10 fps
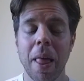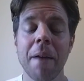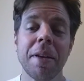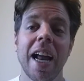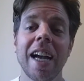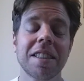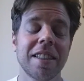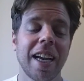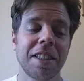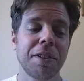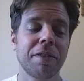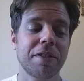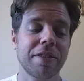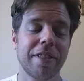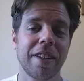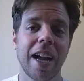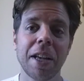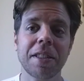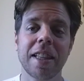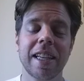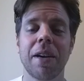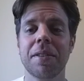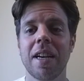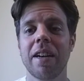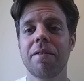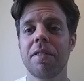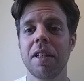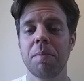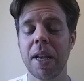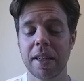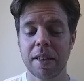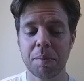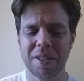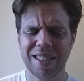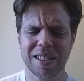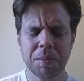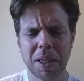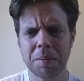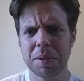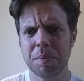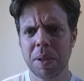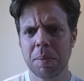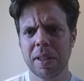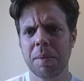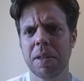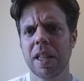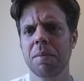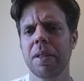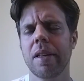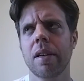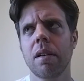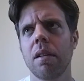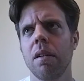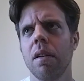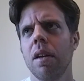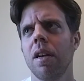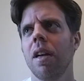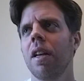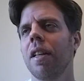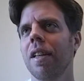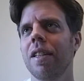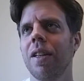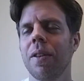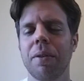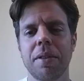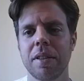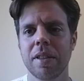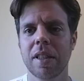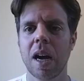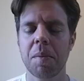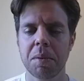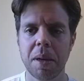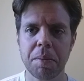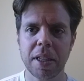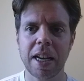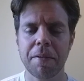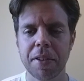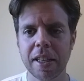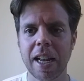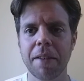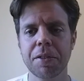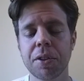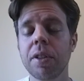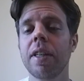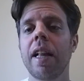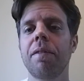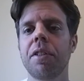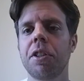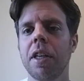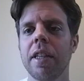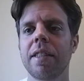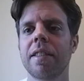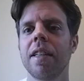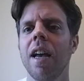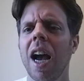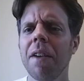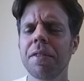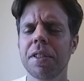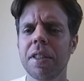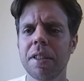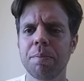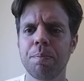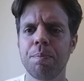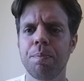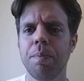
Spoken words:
I mean, actually, I used to think I was kind of really beta, but then sometimes people kept telling me they would compliment me, and I feel like I have certain alpha traits. I have certain,